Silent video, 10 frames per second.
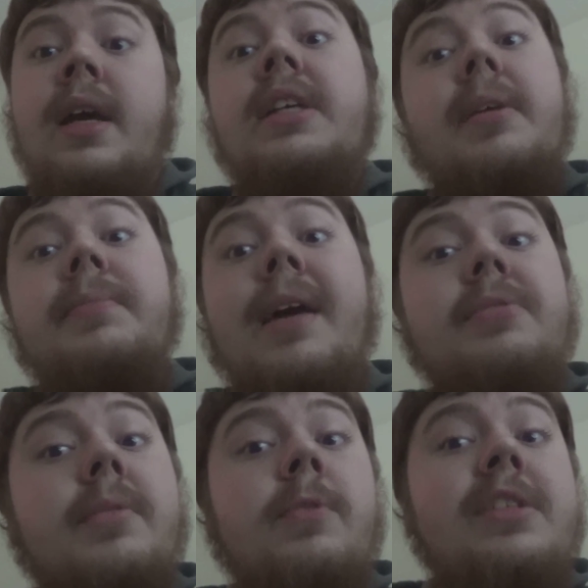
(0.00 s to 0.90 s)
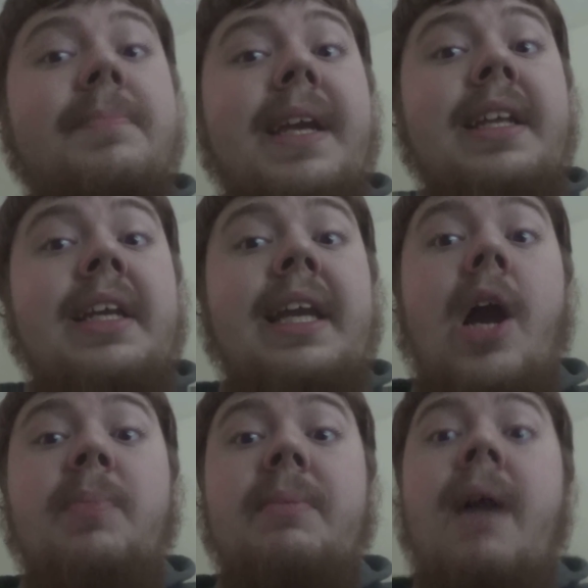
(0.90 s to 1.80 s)
Sometimes someone's opinion can
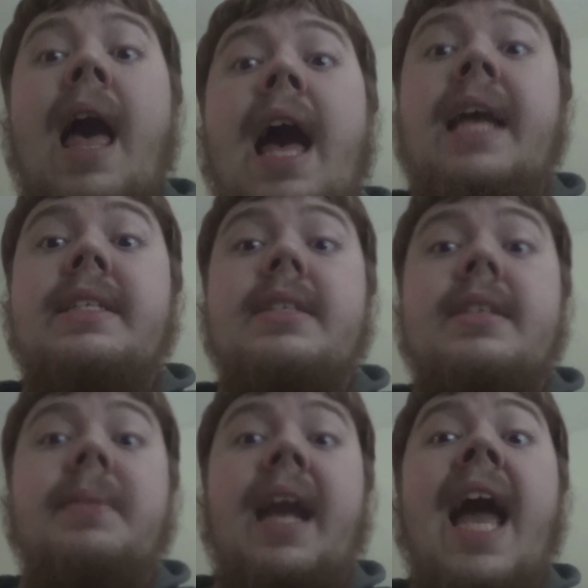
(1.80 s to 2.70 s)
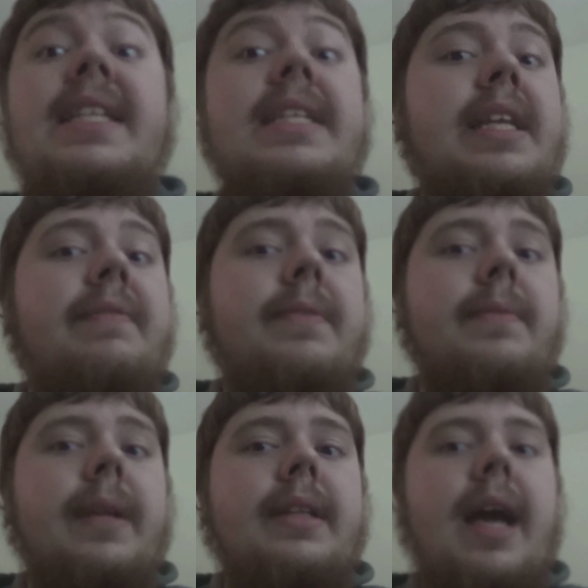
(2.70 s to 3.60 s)
open my eyes to something I didn't even
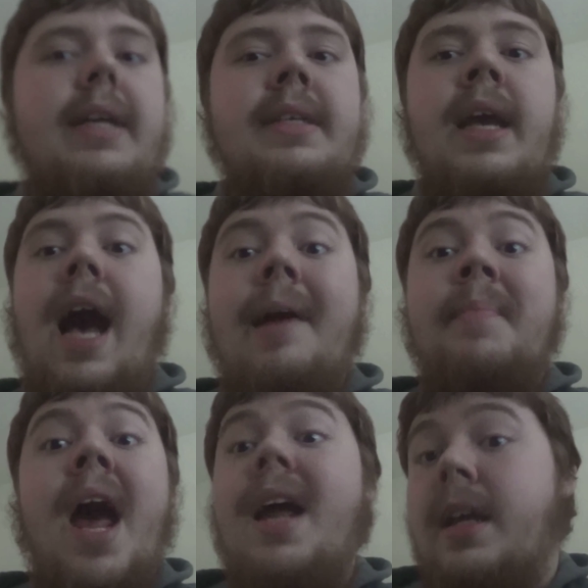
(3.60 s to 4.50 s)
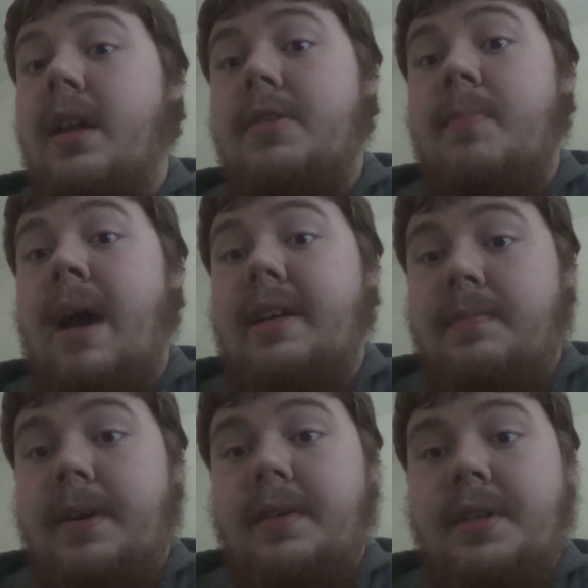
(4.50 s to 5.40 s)
realize. I'm not a
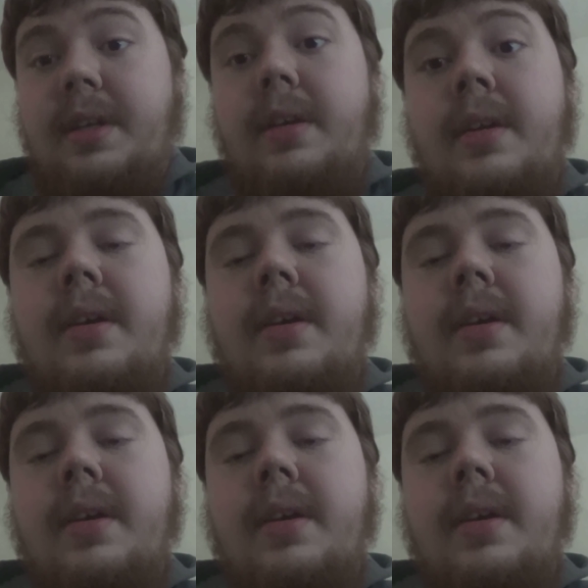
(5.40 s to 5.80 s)
closed-minded person.